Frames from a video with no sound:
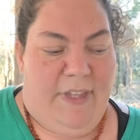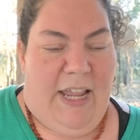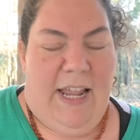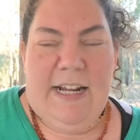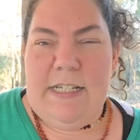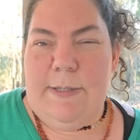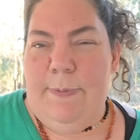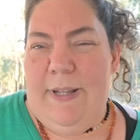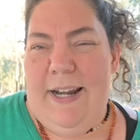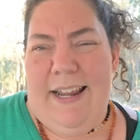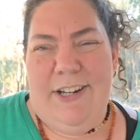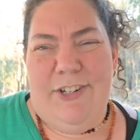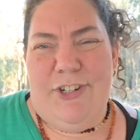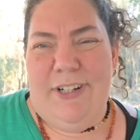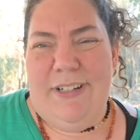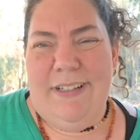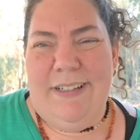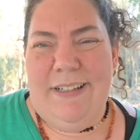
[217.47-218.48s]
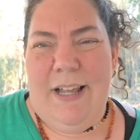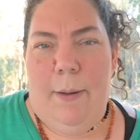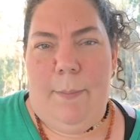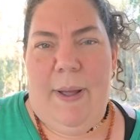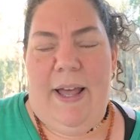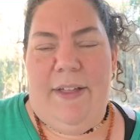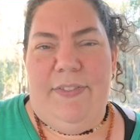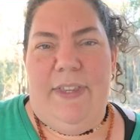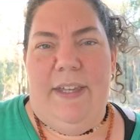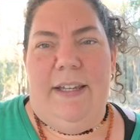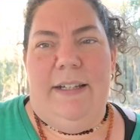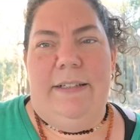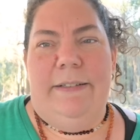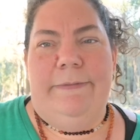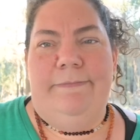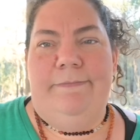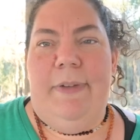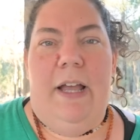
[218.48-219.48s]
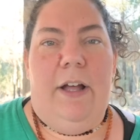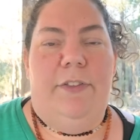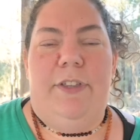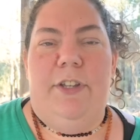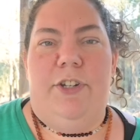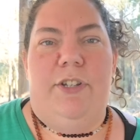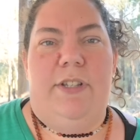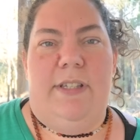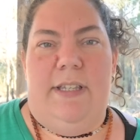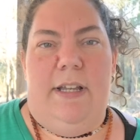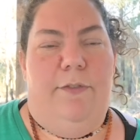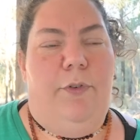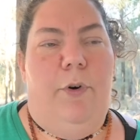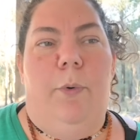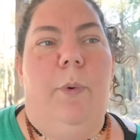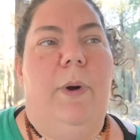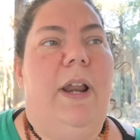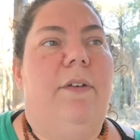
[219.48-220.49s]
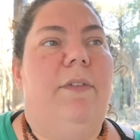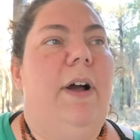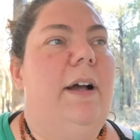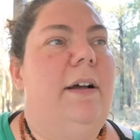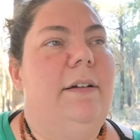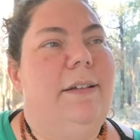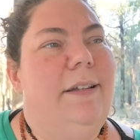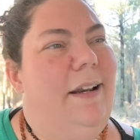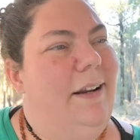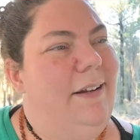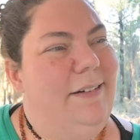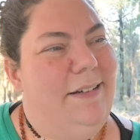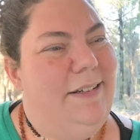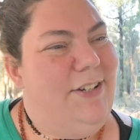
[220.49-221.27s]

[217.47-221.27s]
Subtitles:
explanation about the health issues and stuff, or whatever, you know,